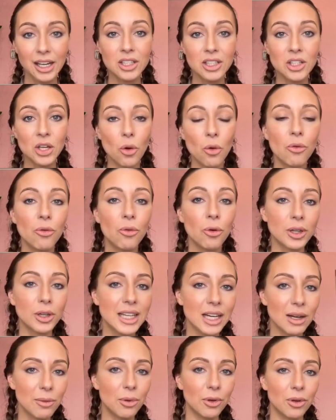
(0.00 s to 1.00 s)
So for
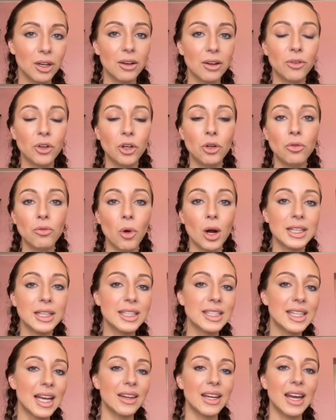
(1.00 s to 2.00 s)
example, if you want
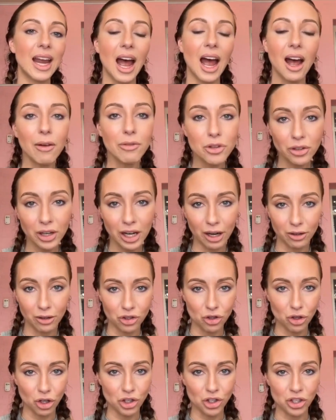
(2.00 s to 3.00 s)
to send the aftercare
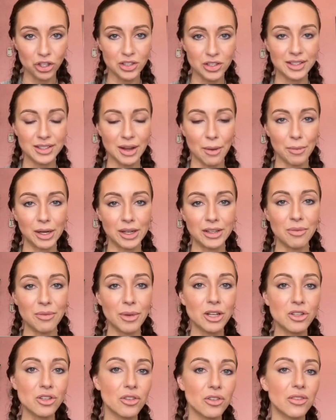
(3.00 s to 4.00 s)
instructions to somebody to
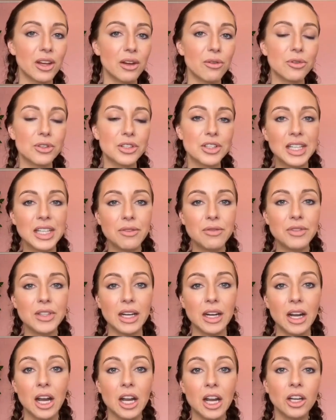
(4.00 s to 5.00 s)
make sure that they've received it,